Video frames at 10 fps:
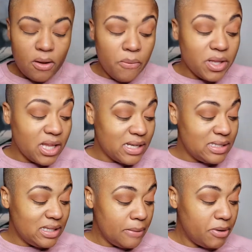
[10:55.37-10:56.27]
One more
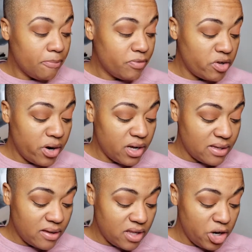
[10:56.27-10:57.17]
sip. Sorry you
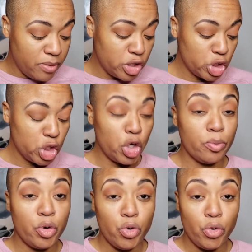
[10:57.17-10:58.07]
guys had to hear me slurp.